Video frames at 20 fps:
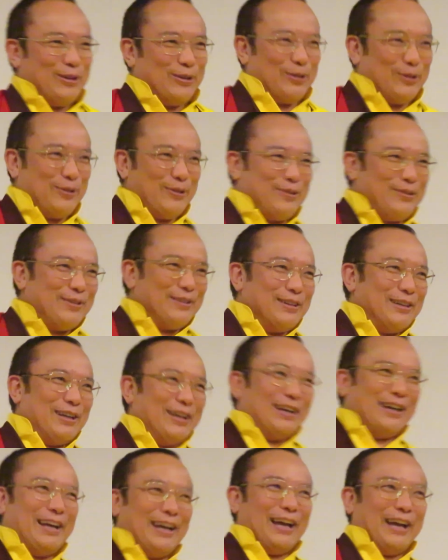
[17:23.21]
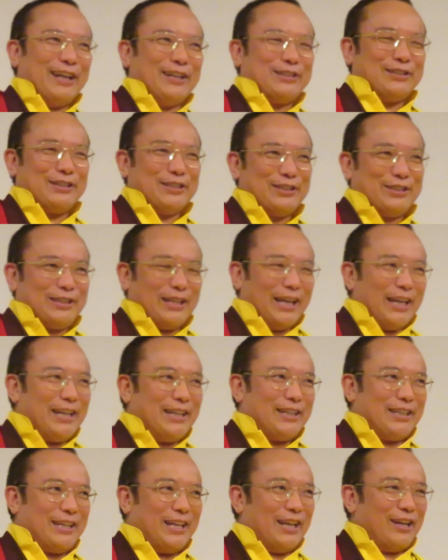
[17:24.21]
and
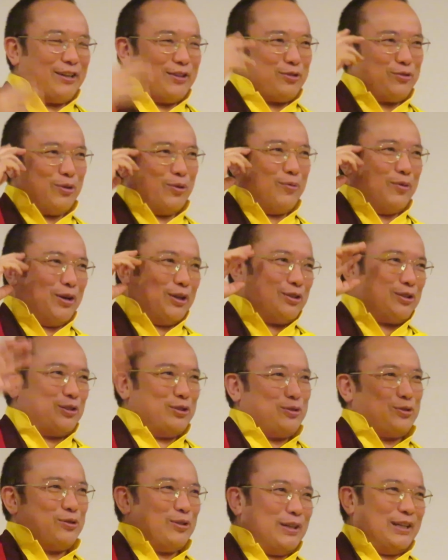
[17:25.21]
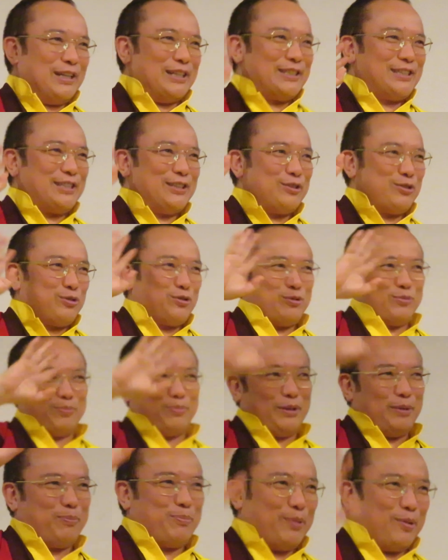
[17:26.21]
then don't want to listen to
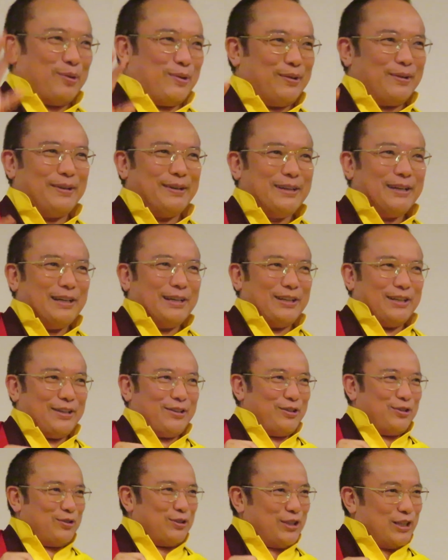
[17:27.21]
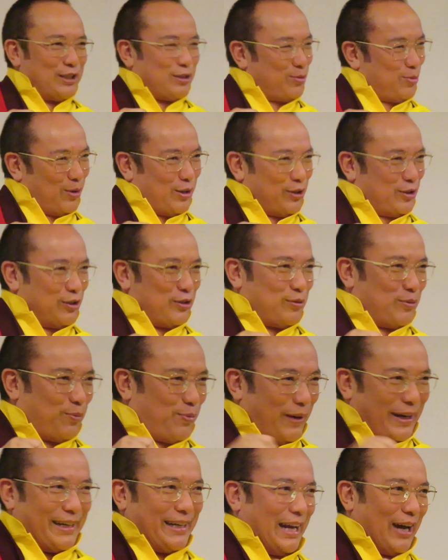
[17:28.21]
people. You just wanted to
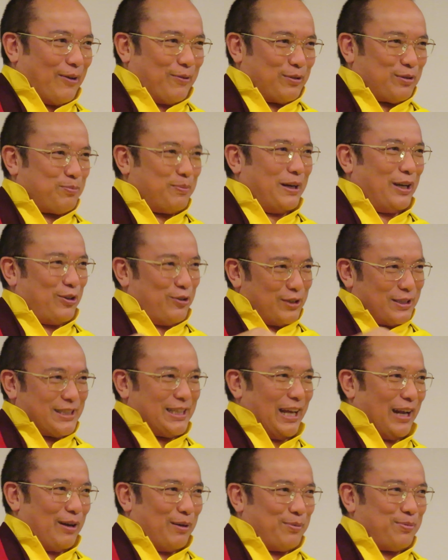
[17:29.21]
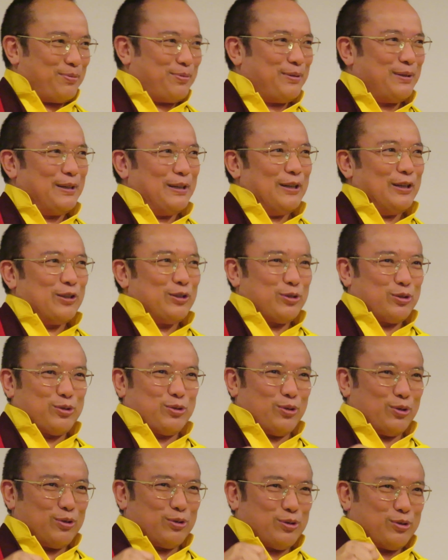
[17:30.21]
find out by yourself.
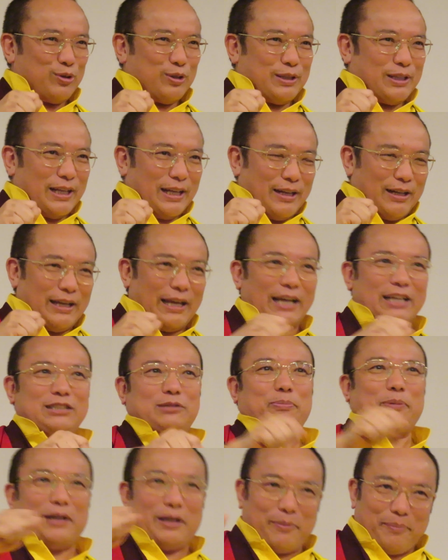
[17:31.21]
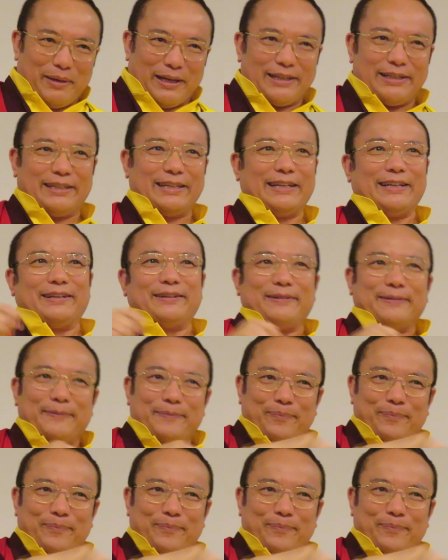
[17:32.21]
So then experimenting.